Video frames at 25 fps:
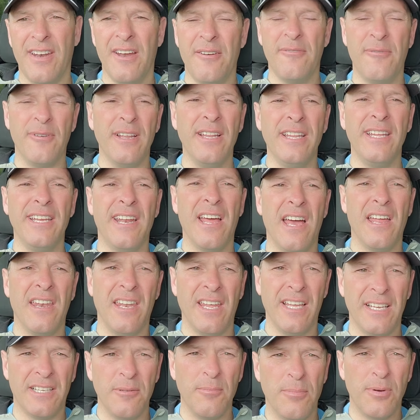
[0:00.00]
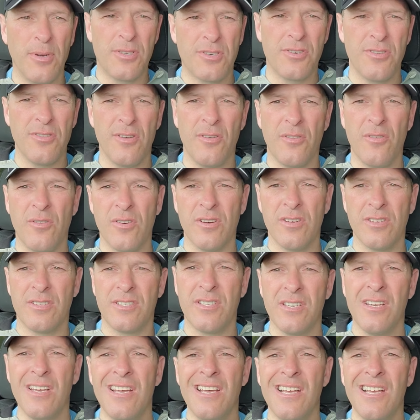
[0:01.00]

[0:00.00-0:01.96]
And I'd really not like to butcher the horse.